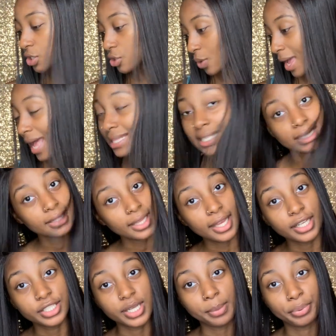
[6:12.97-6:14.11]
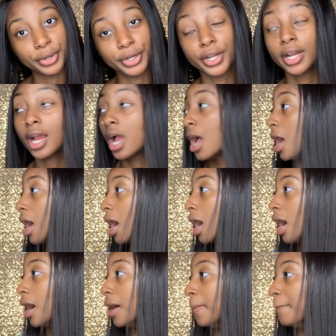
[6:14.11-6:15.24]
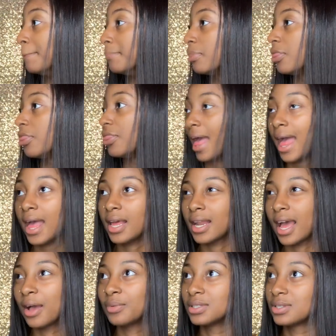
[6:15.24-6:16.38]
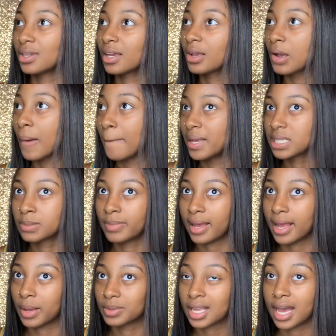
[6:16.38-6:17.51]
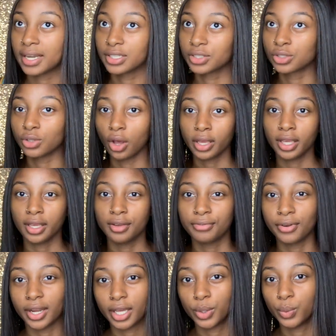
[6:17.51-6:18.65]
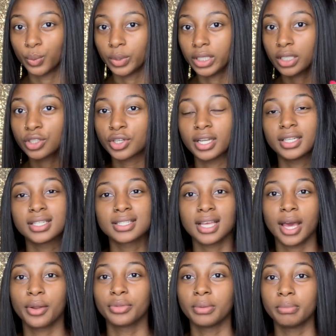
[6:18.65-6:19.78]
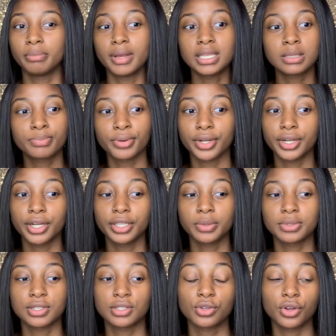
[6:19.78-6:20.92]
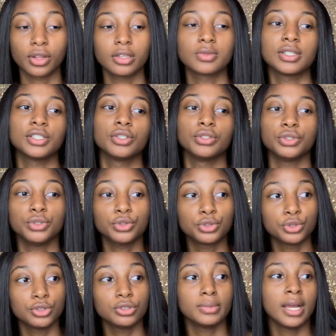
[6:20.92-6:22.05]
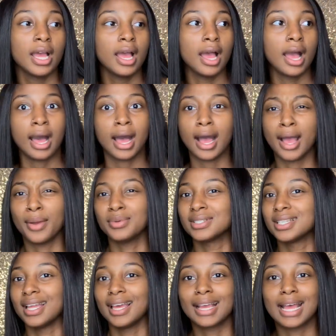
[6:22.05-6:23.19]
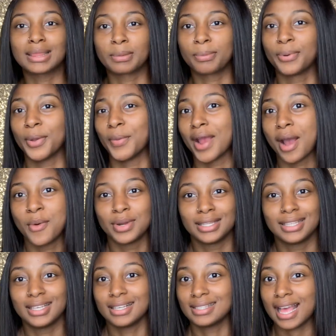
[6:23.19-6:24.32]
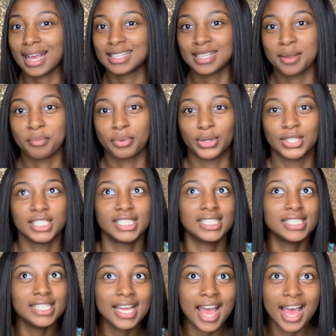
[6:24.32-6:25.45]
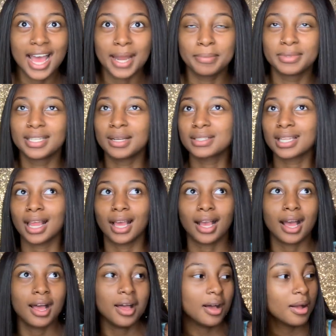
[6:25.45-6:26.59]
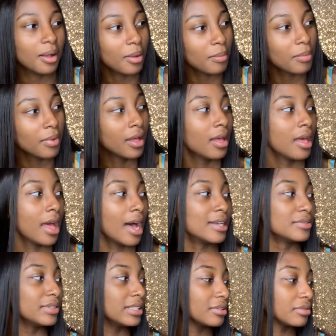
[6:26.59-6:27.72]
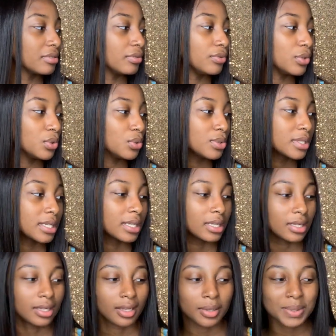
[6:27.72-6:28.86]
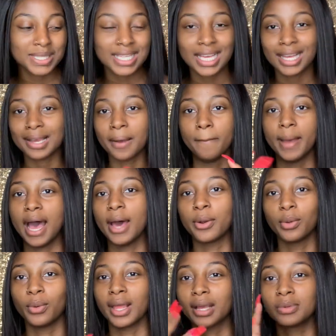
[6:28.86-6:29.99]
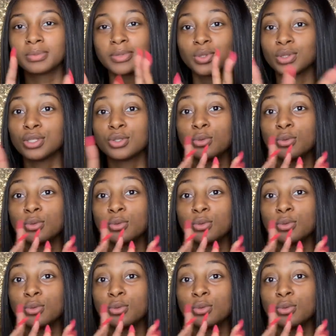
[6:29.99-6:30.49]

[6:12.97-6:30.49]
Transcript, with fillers: so i had to get the inkjet printer um that i was looking on best buy i was kind of stalking it for like a week trying to decide on the best printer there was this girl i was watching on youtube i was like at the point where i wanted the exact same printer she had but then i was like um i was reading the reviews and then it was like a battle like it was between